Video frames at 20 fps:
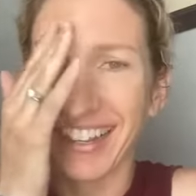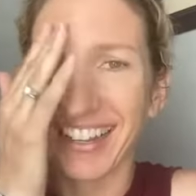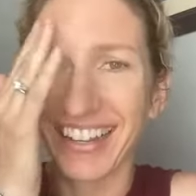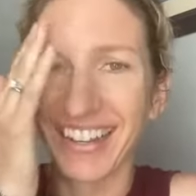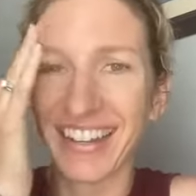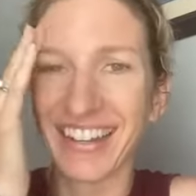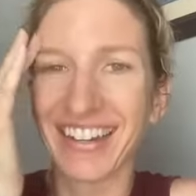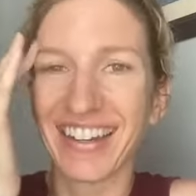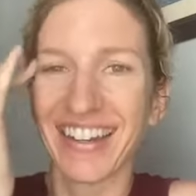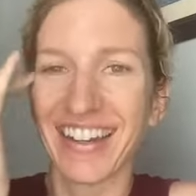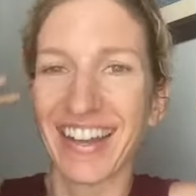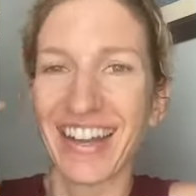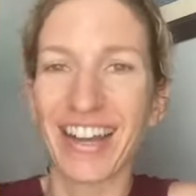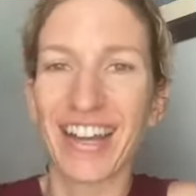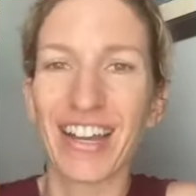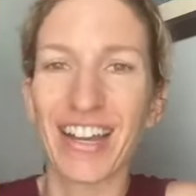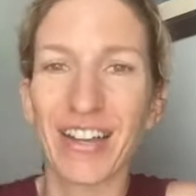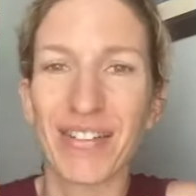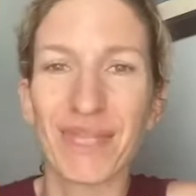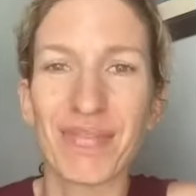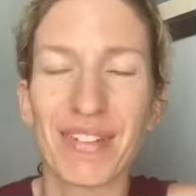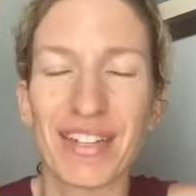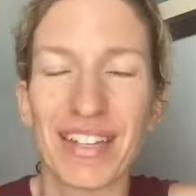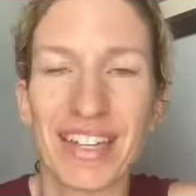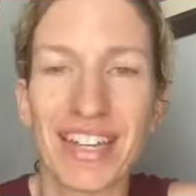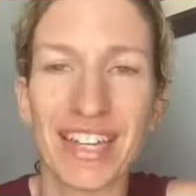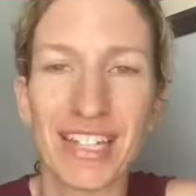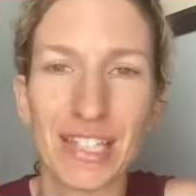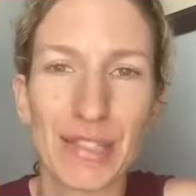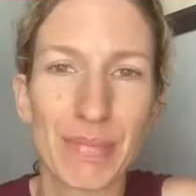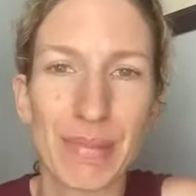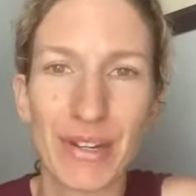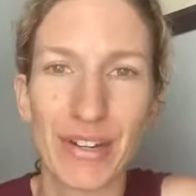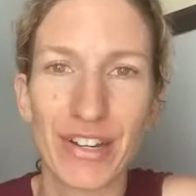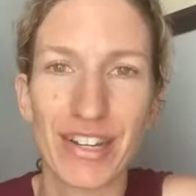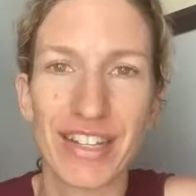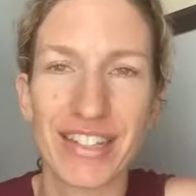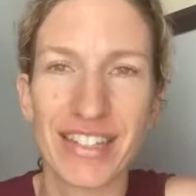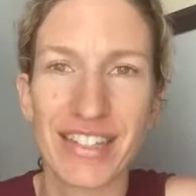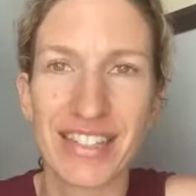in um,
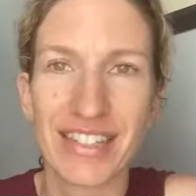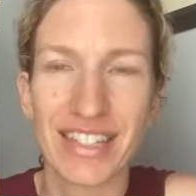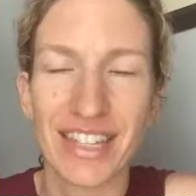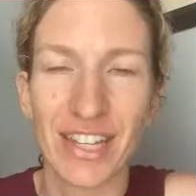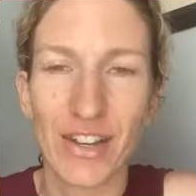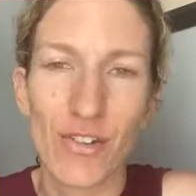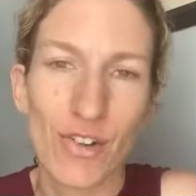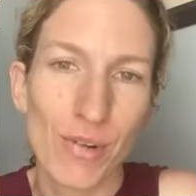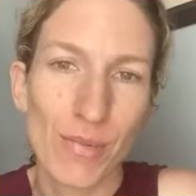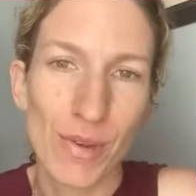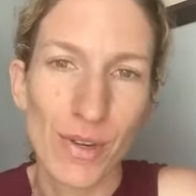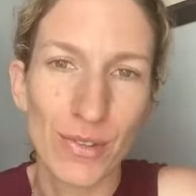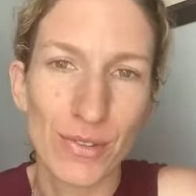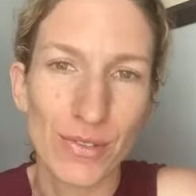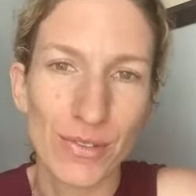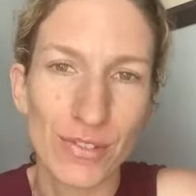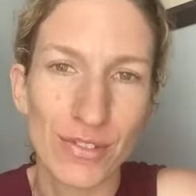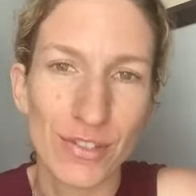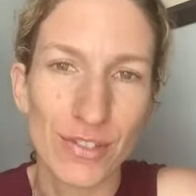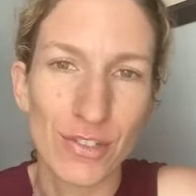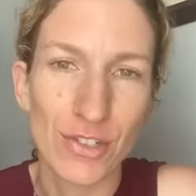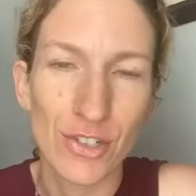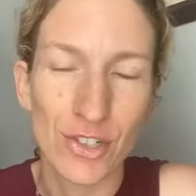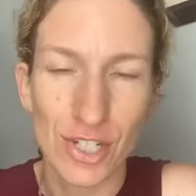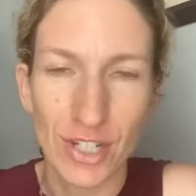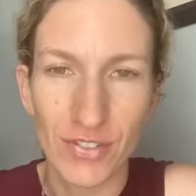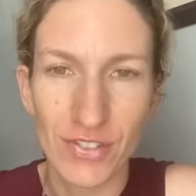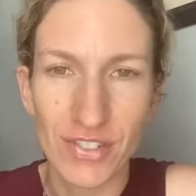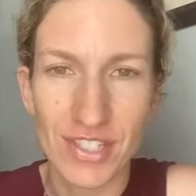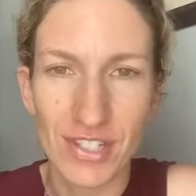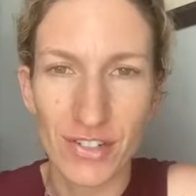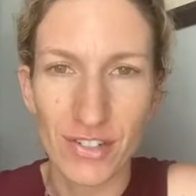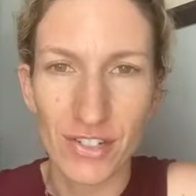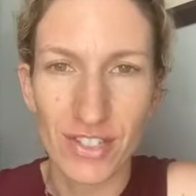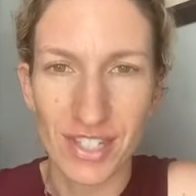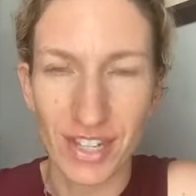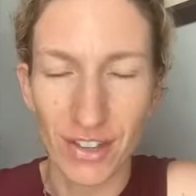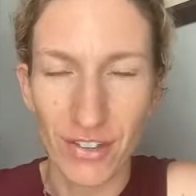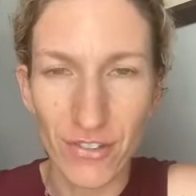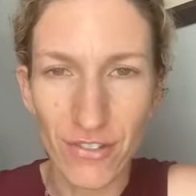experiencing hormone shifts
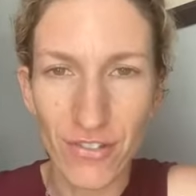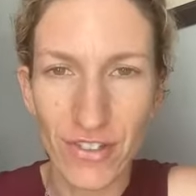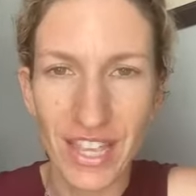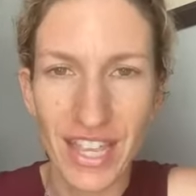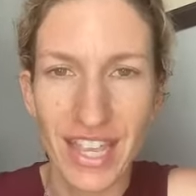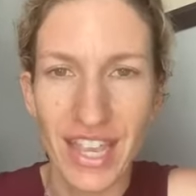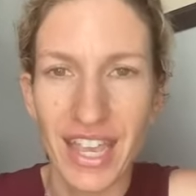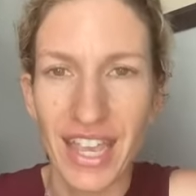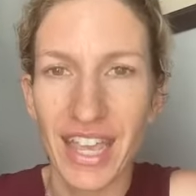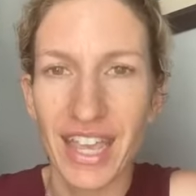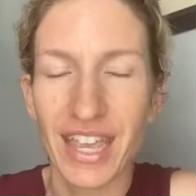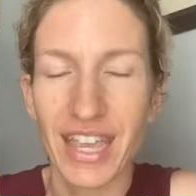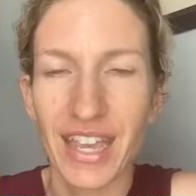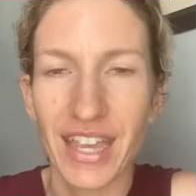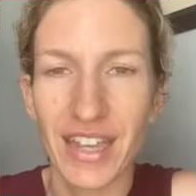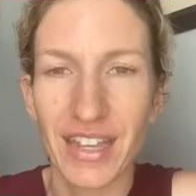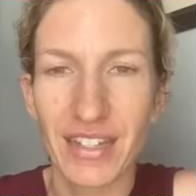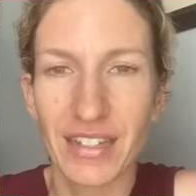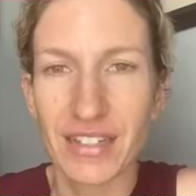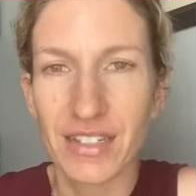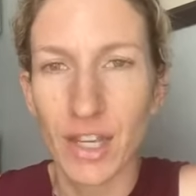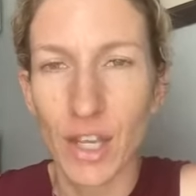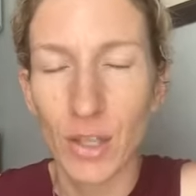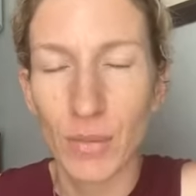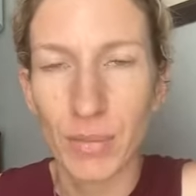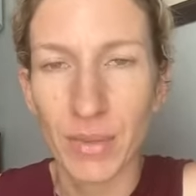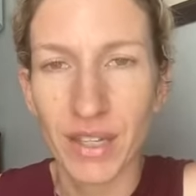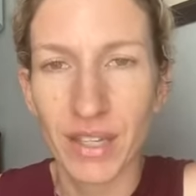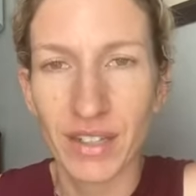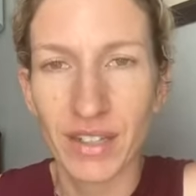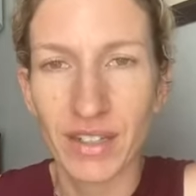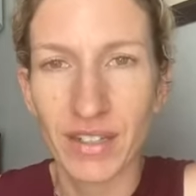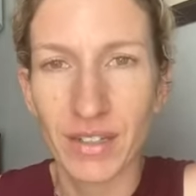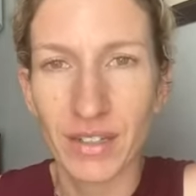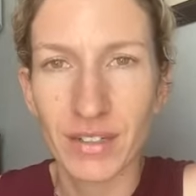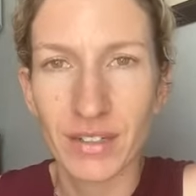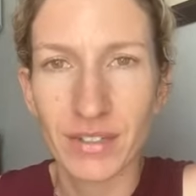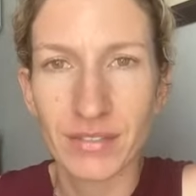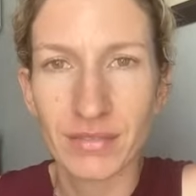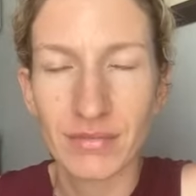herself and
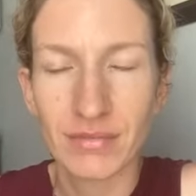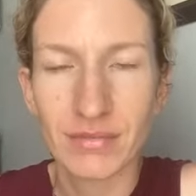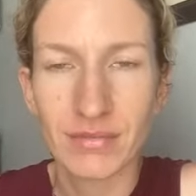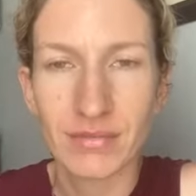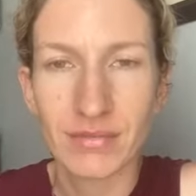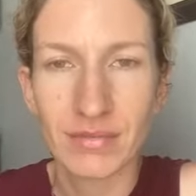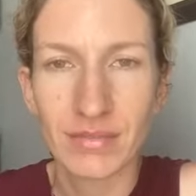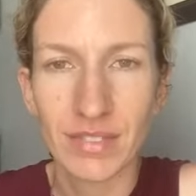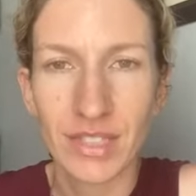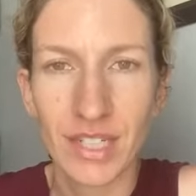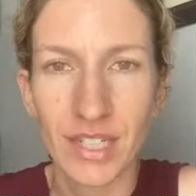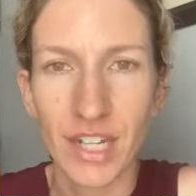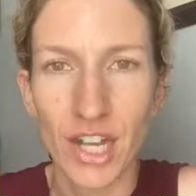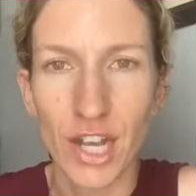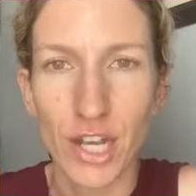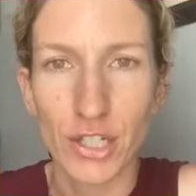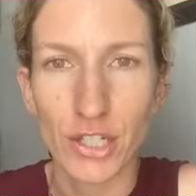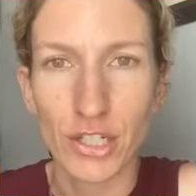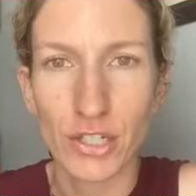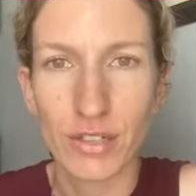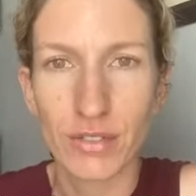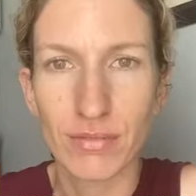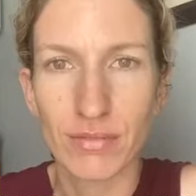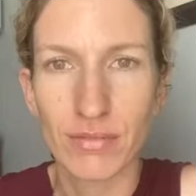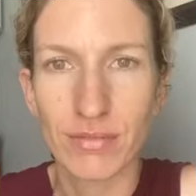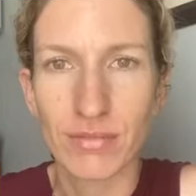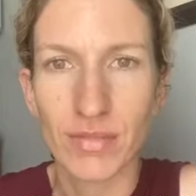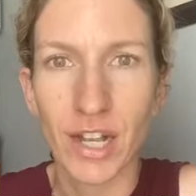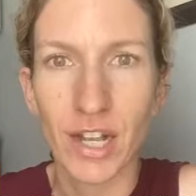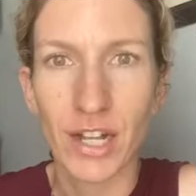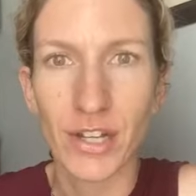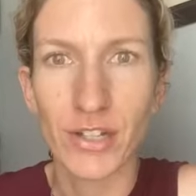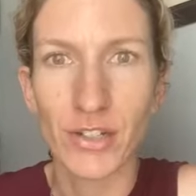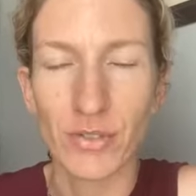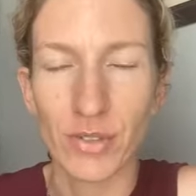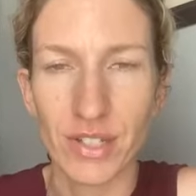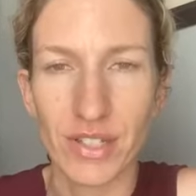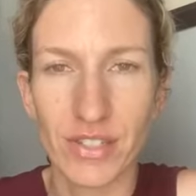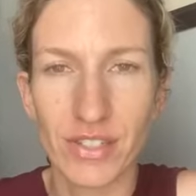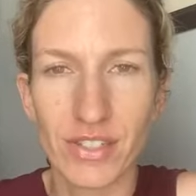helping, gosh,
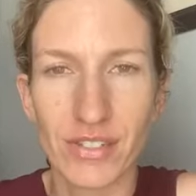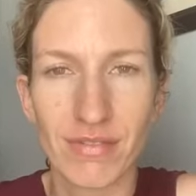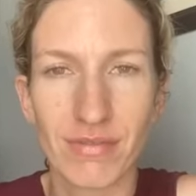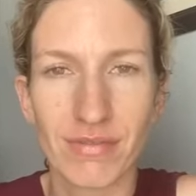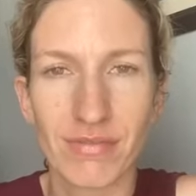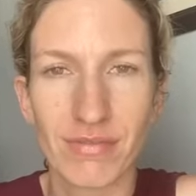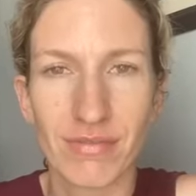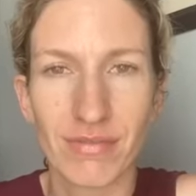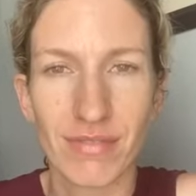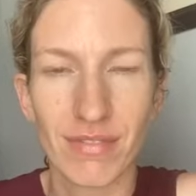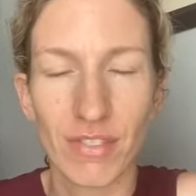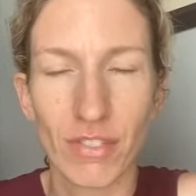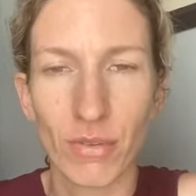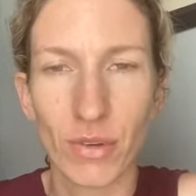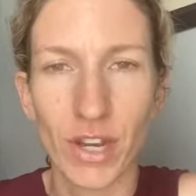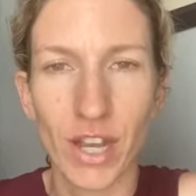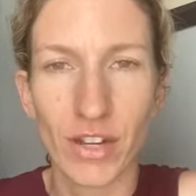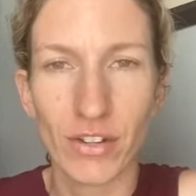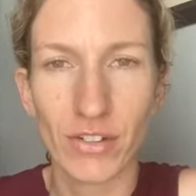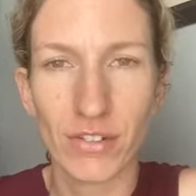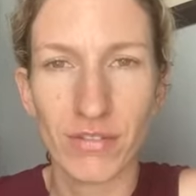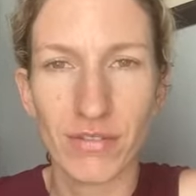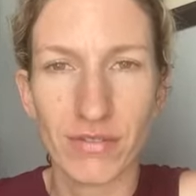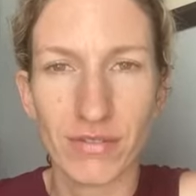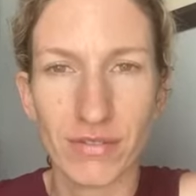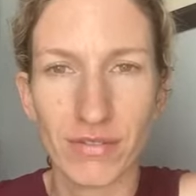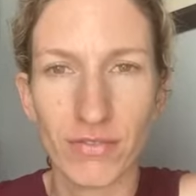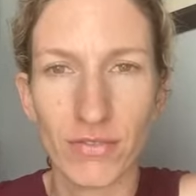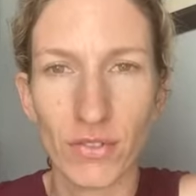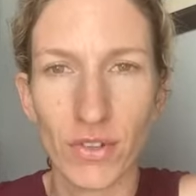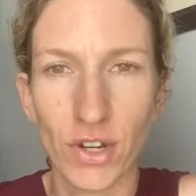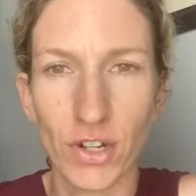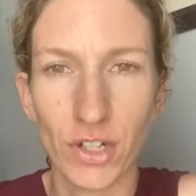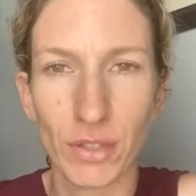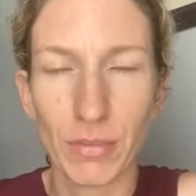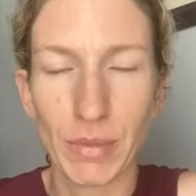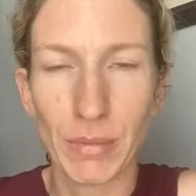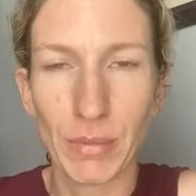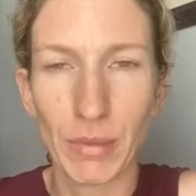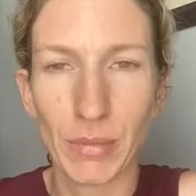hundreds, 300,
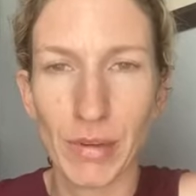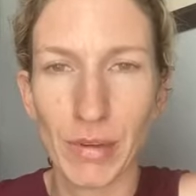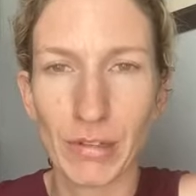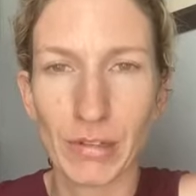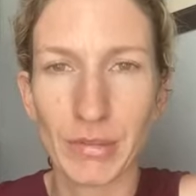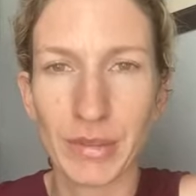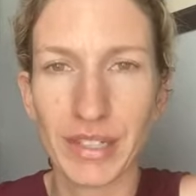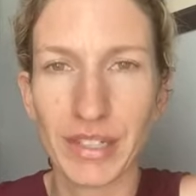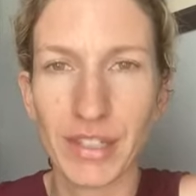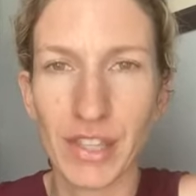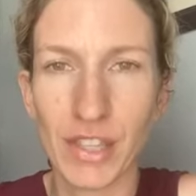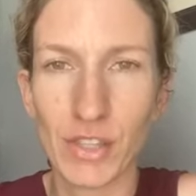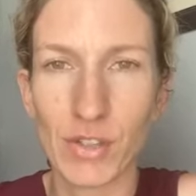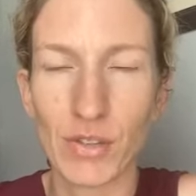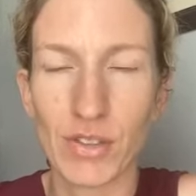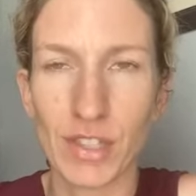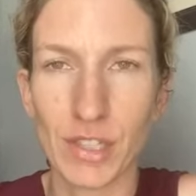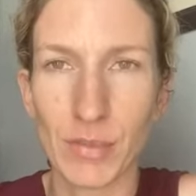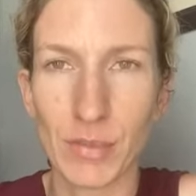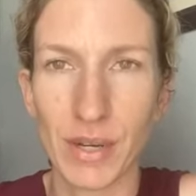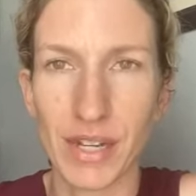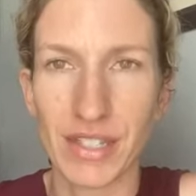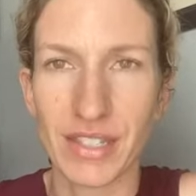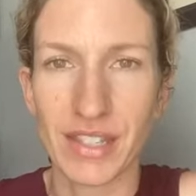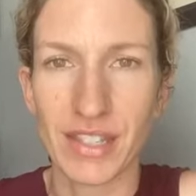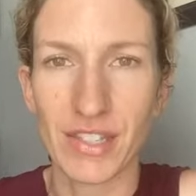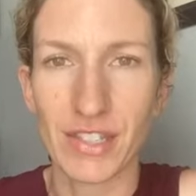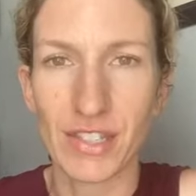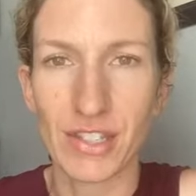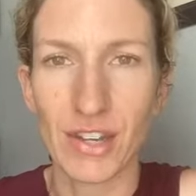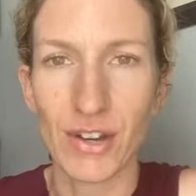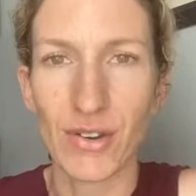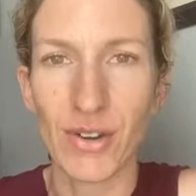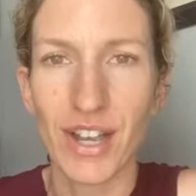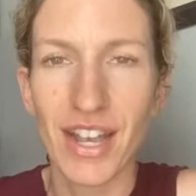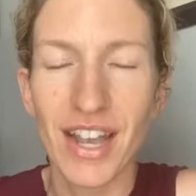400 people probably through this process. So